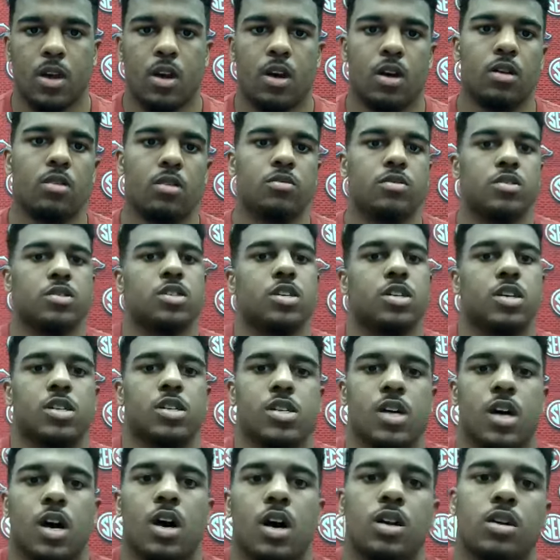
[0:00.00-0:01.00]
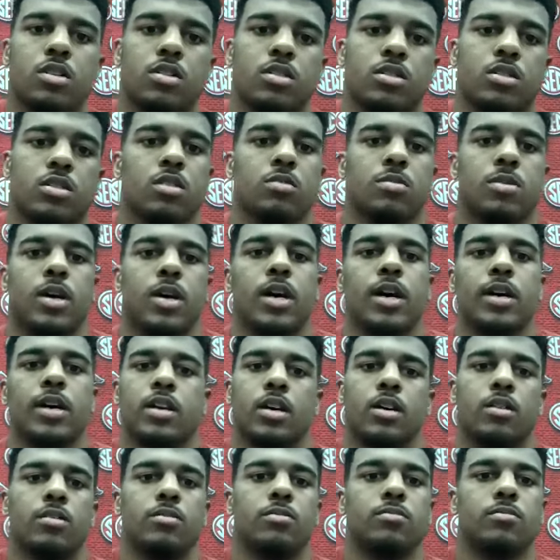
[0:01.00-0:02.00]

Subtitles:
Oh, for sure. It's an honor to go back.